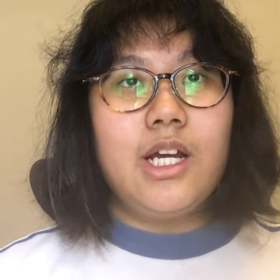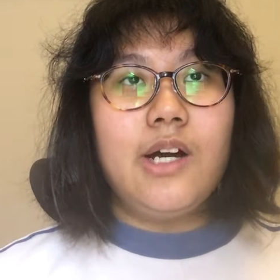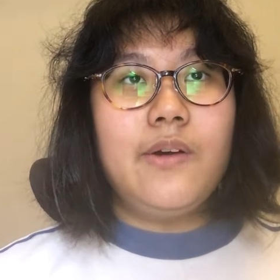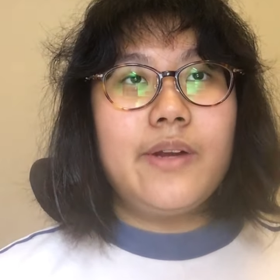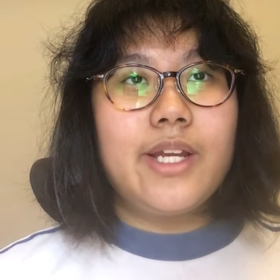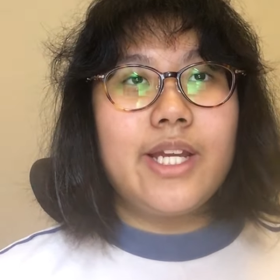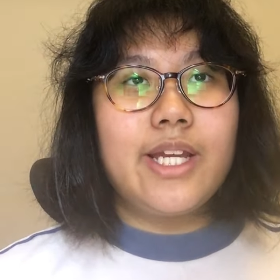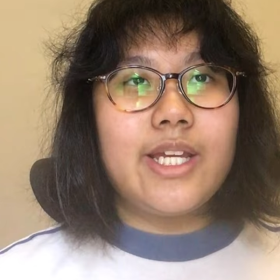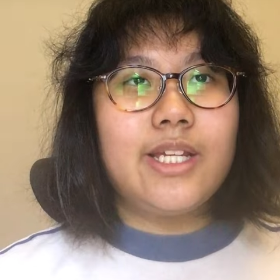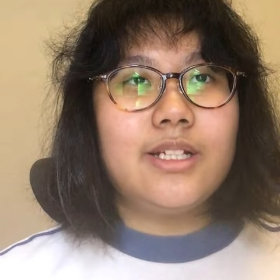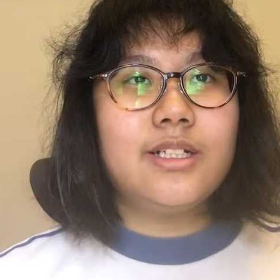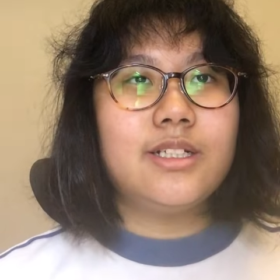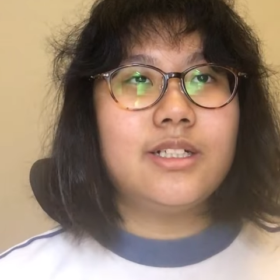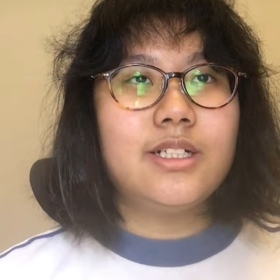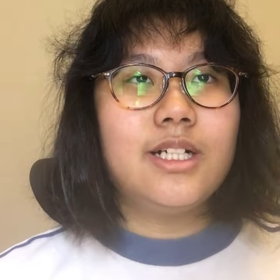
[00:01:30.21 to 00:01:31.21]
Okay,
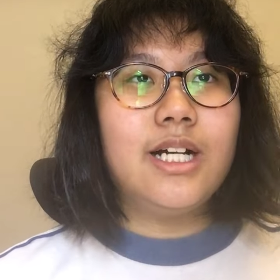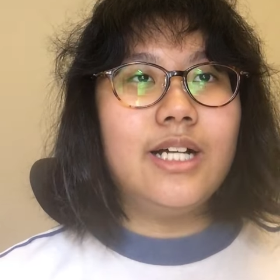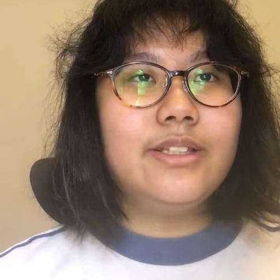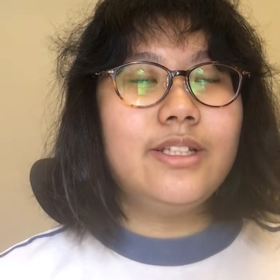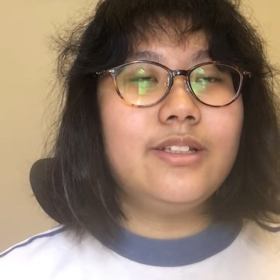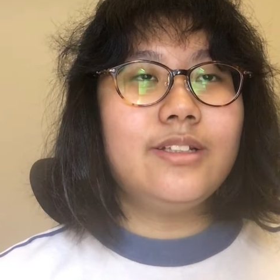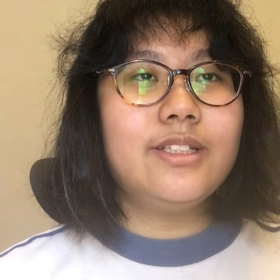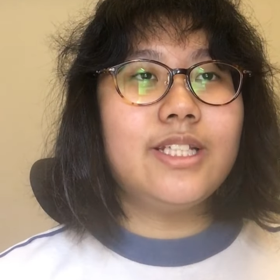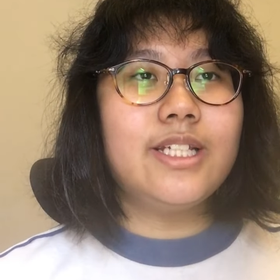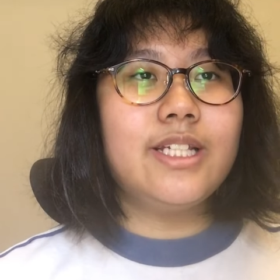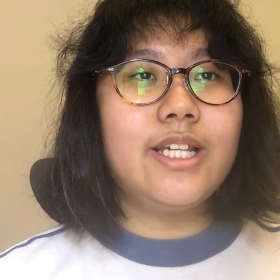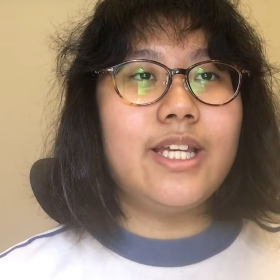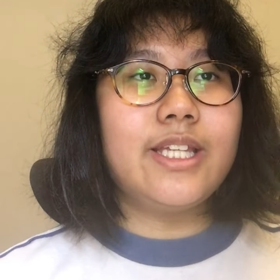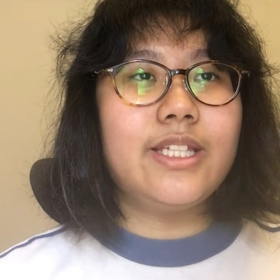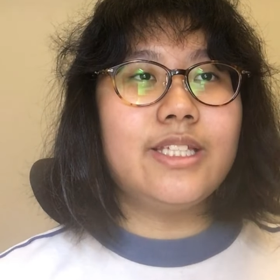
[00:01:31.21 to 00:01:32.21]
another
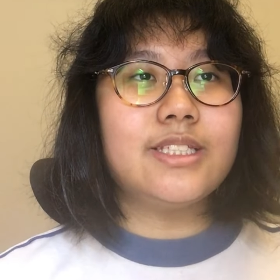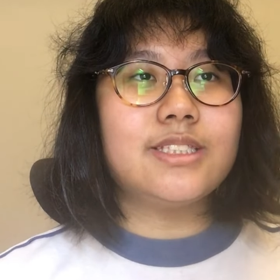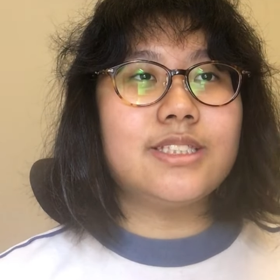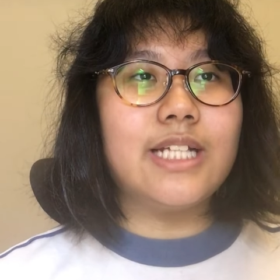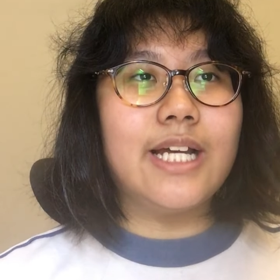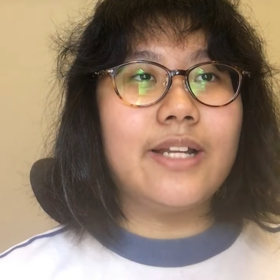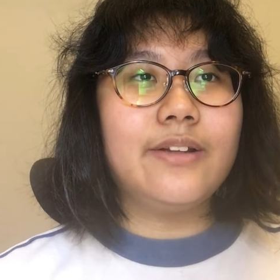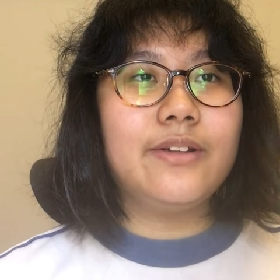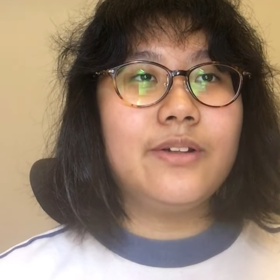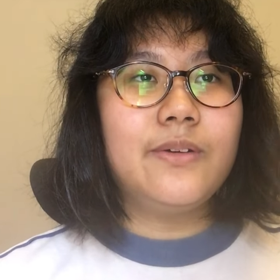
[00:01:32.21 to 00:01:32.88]
thing is that